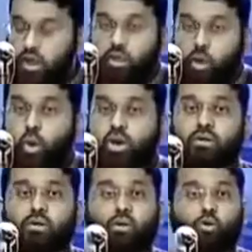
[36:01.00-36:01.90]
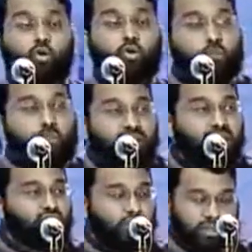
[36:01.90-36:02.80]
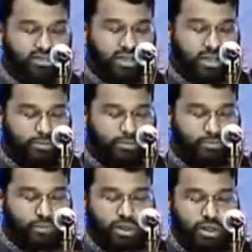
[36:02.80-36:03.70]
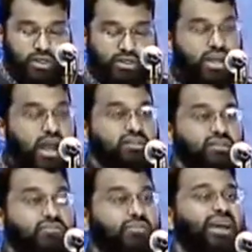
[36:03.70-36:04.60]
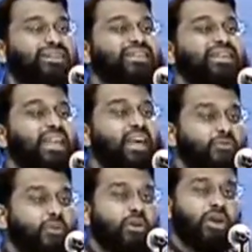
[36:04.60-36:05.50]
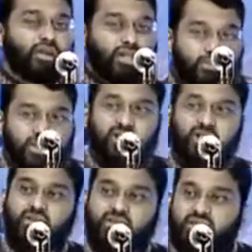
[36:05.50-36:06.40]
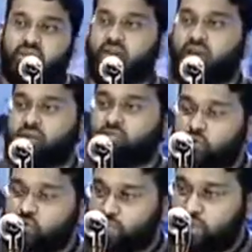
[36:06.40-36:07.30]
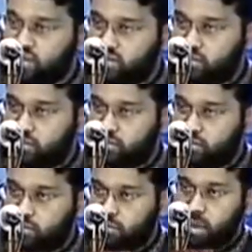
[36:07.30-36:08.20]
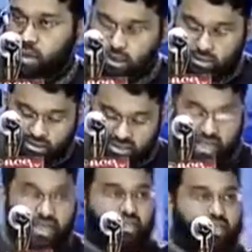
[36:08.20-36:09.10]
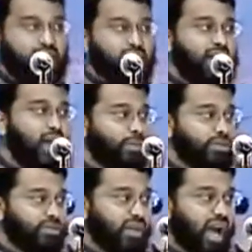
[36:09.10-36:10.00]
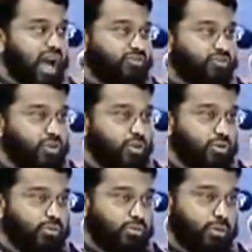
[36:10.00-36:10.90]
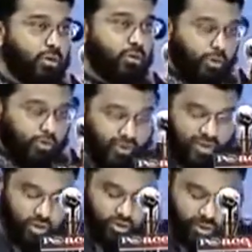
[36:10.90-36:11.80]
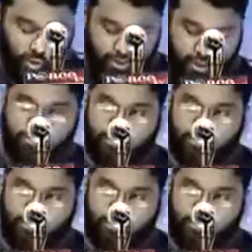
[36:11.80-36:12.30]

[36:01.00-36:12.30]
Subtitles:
The one who repents from the sin, it is as if he has never committed the sin in the first place. The second thing that happens after you perfect your tawbah,